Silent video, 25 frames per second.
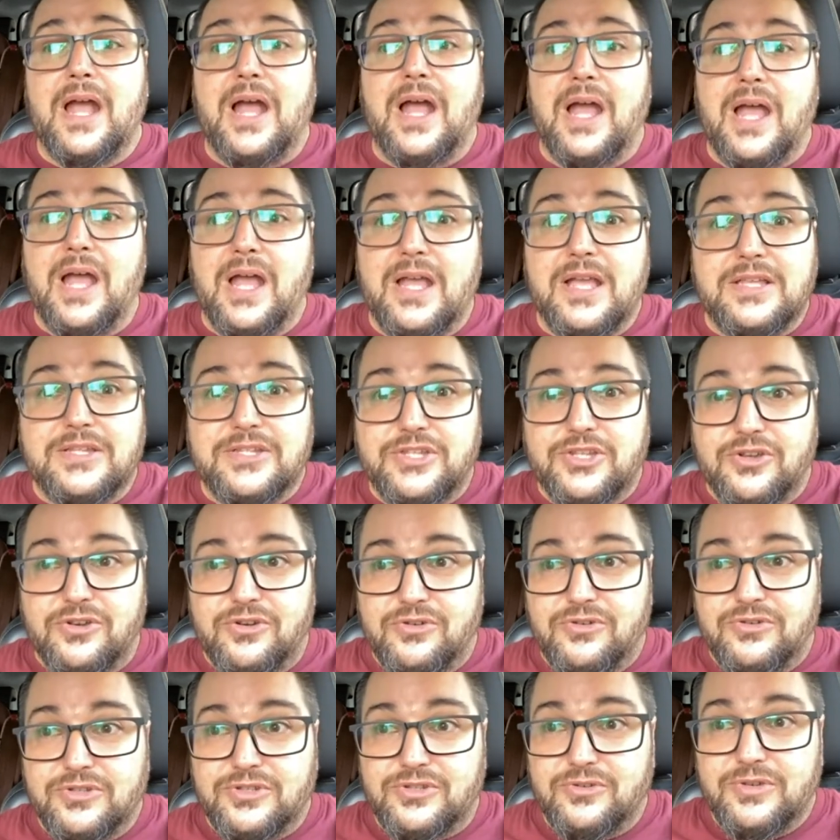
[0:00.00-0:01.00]
So
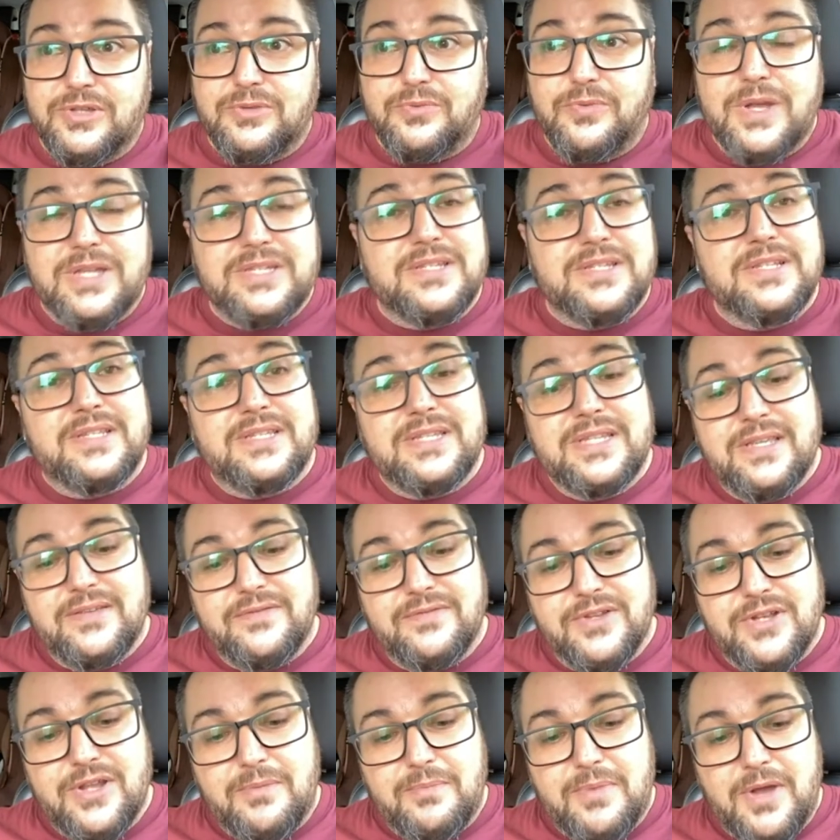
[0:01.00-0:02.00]
it wasn't even
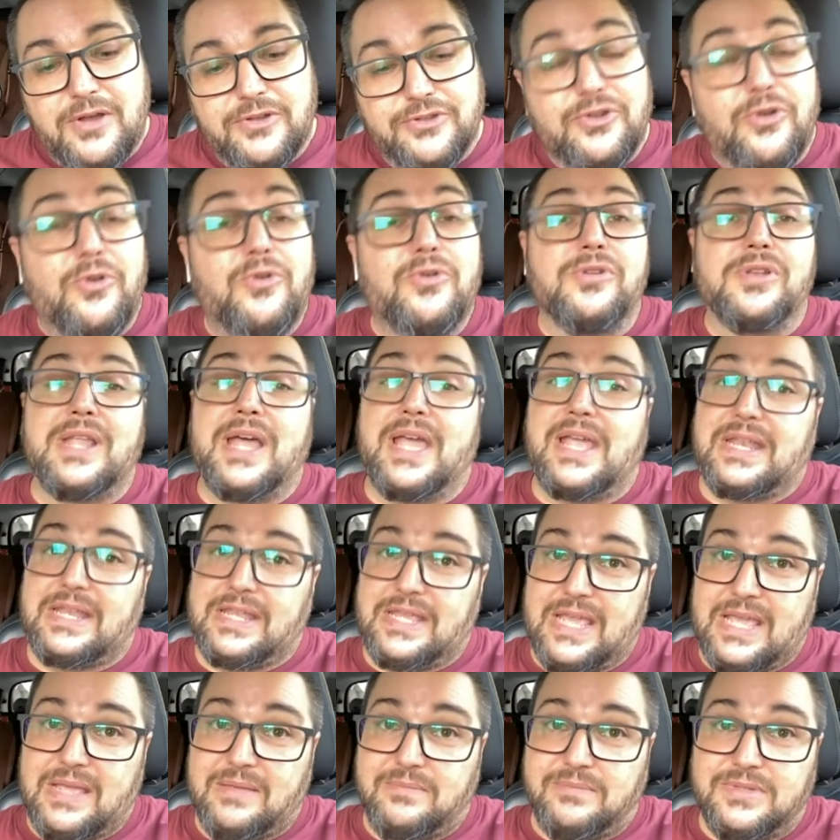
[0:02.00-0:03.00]
about online
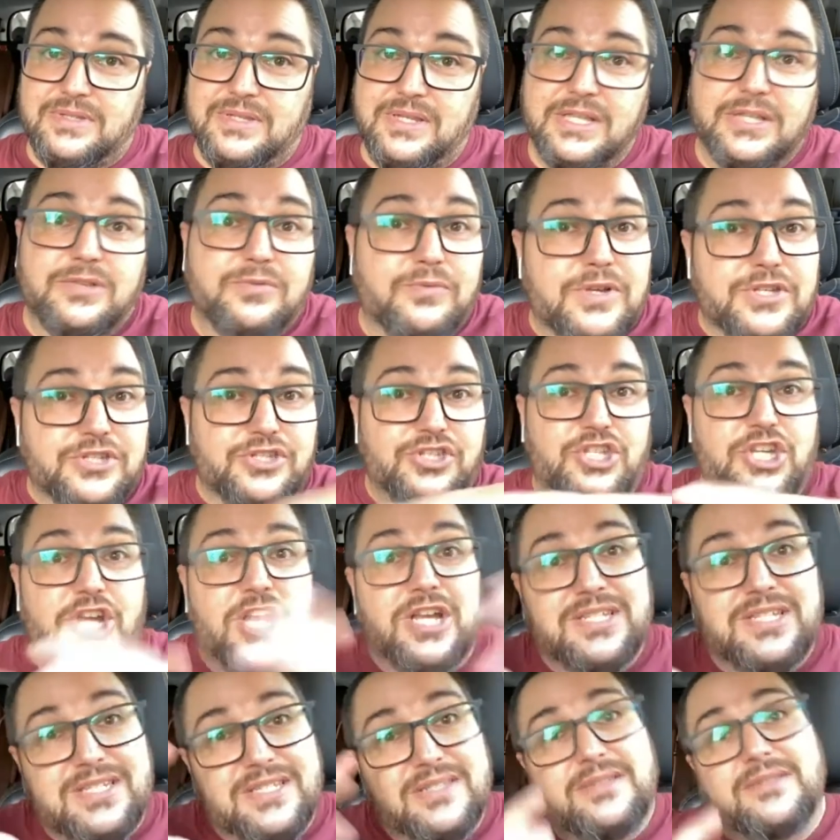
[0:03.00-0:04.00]
games. It was
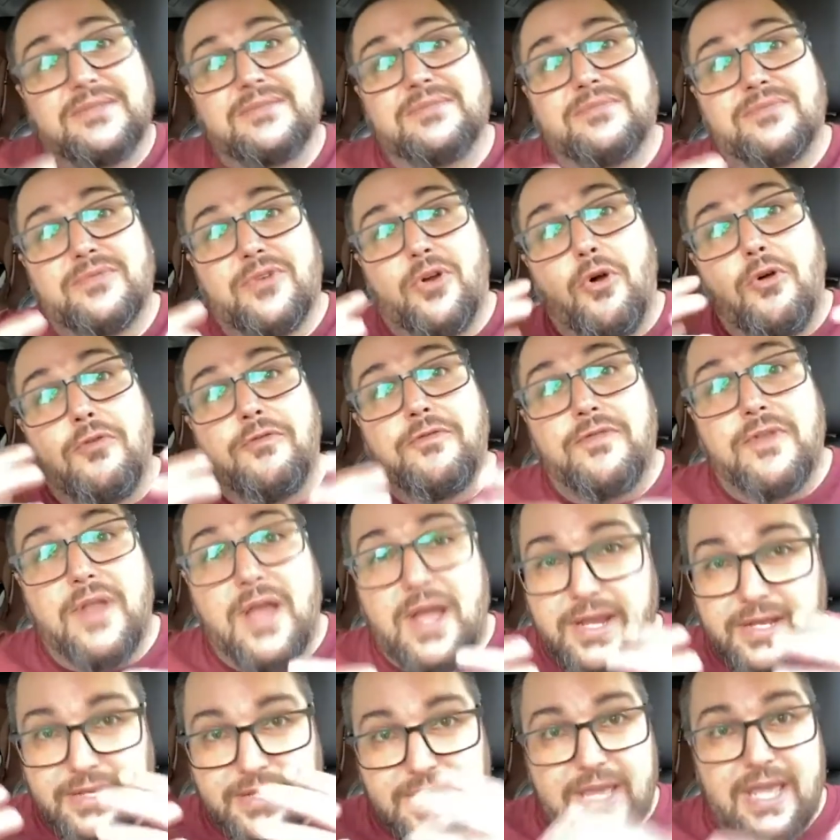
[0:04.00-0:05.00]
just
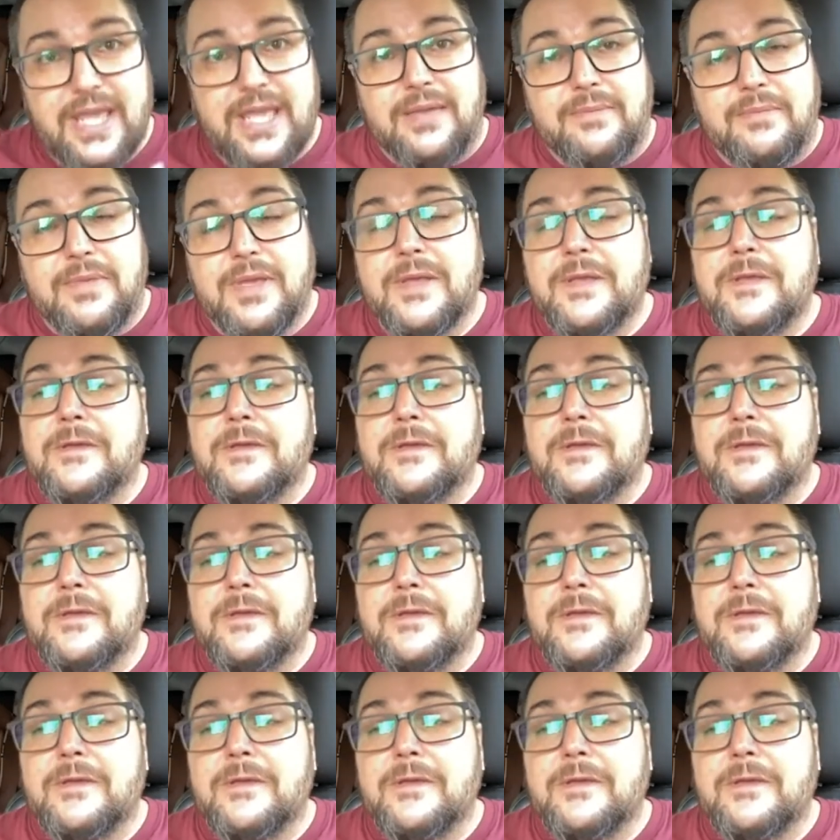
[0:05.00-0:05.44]
offline game.